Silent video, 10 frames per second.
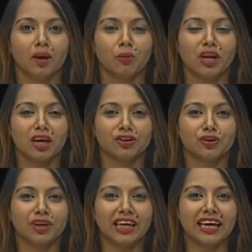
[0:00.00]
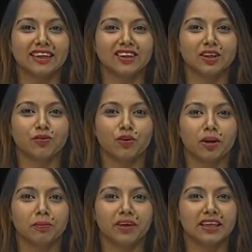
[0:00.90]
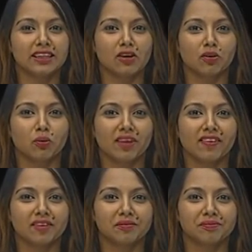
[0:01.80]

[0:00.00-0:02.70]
We now join Angie for updates on the weather.